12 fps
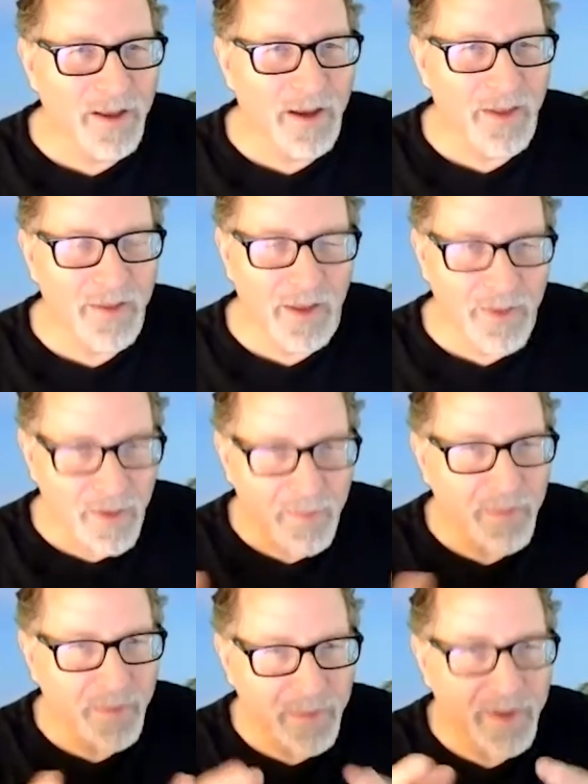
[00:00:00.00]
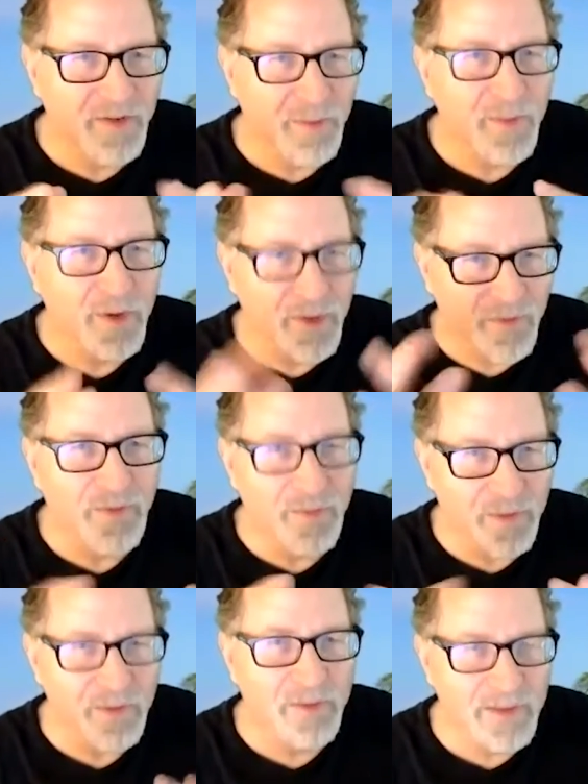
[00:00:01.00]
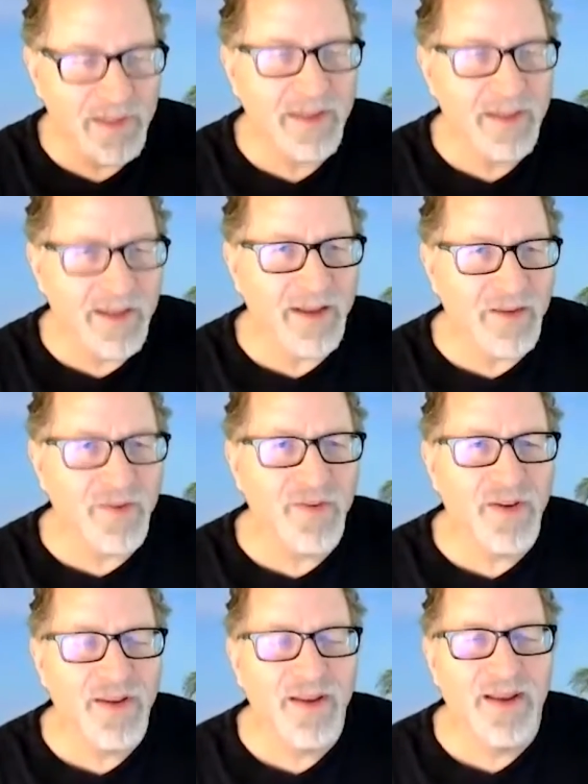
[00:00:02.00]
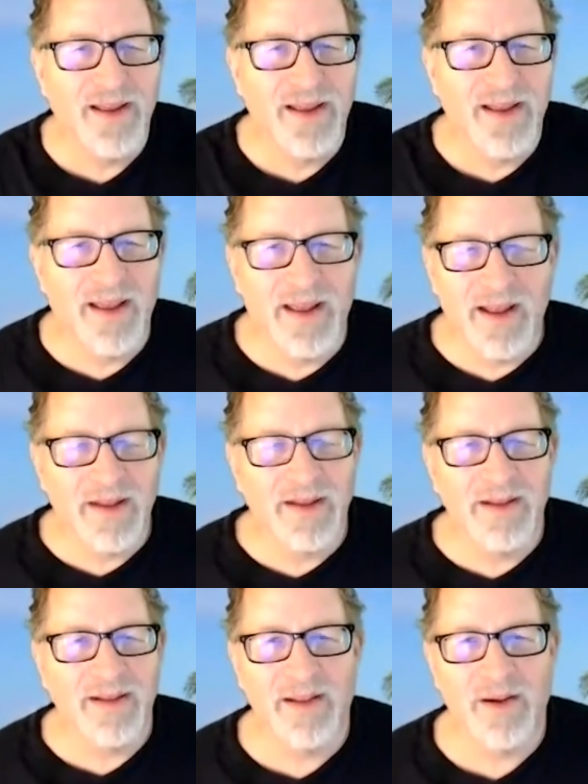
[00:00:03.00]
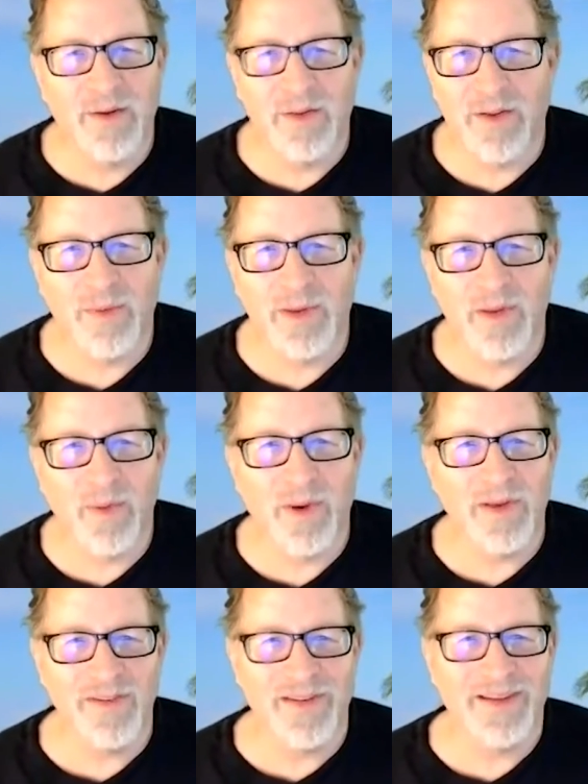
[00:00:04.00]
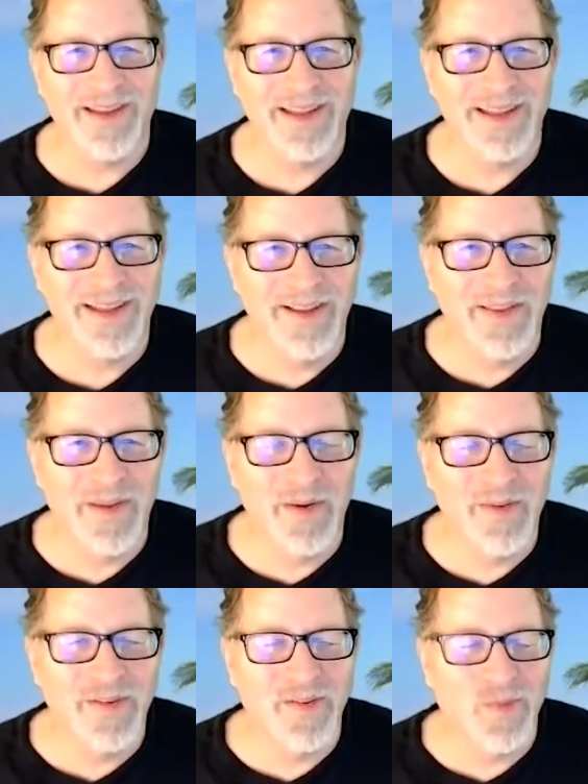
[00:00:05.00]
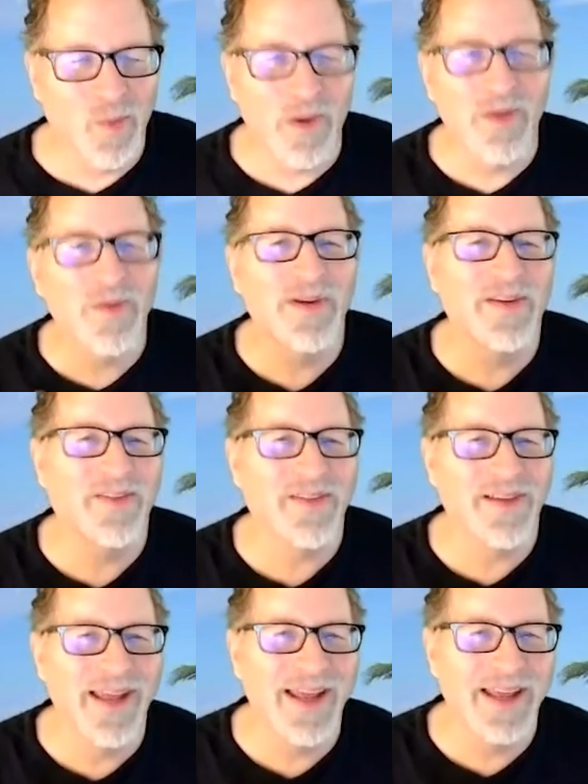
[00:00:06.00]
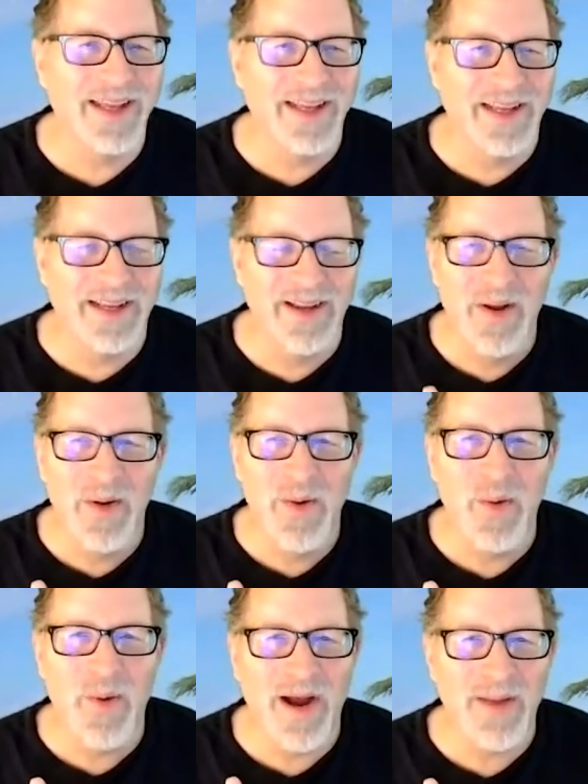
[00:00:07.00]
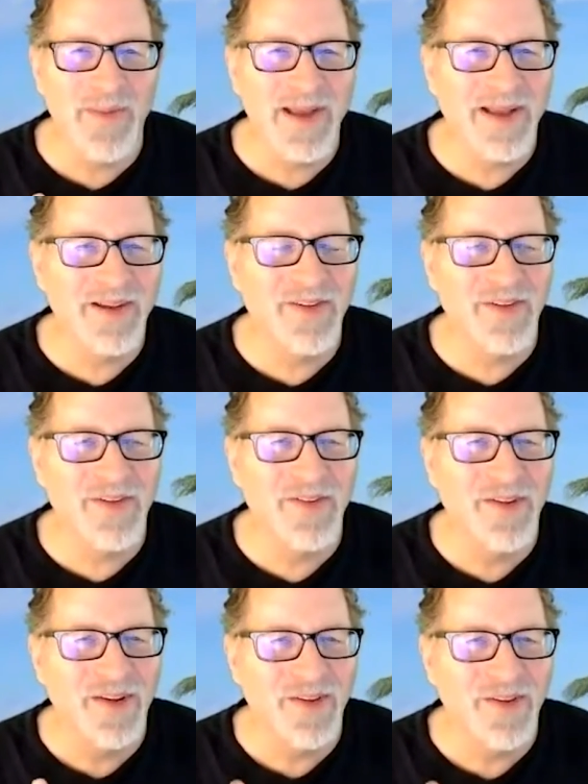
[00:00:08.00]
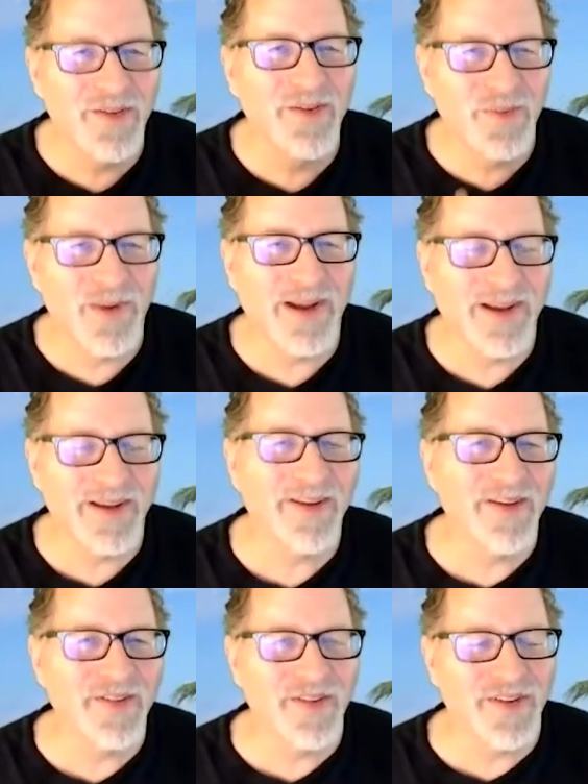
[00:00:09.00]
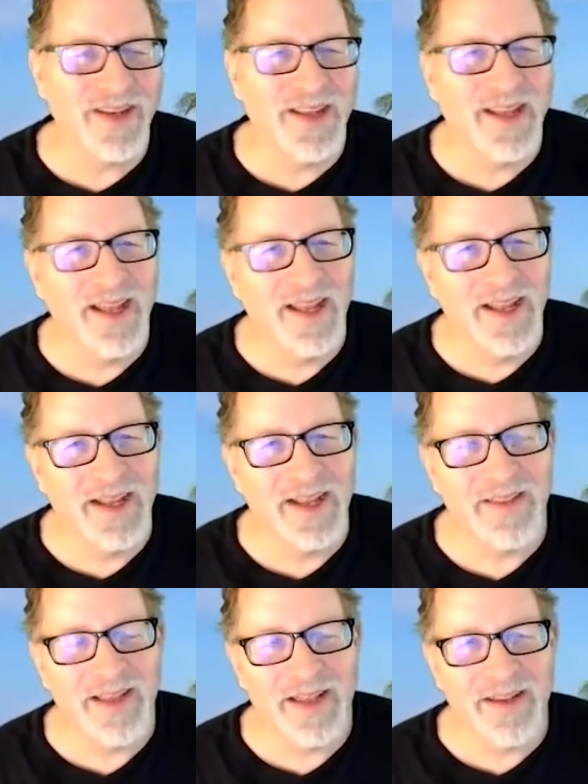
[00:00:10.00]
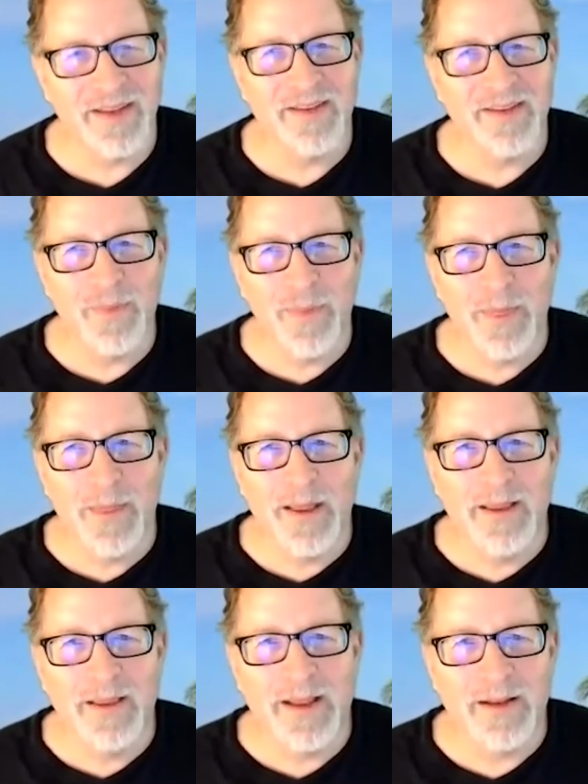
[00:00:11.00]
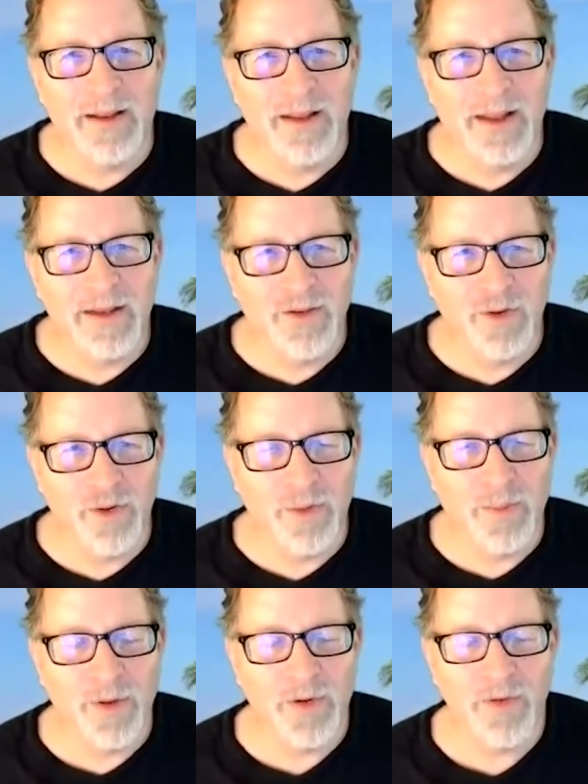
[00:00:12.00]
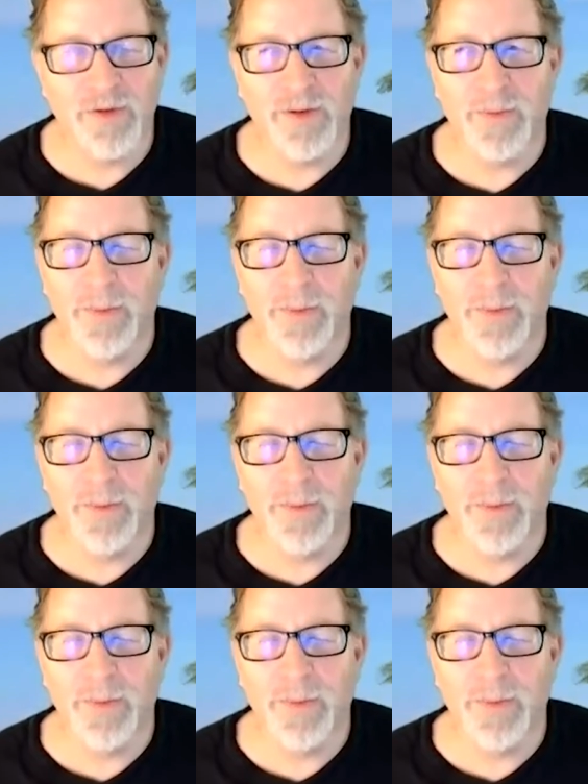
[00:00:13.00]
I thought there'd be a similar li list, and there, there really wasn't. There's just one reason why managers use recognition, and that is That, that to a person,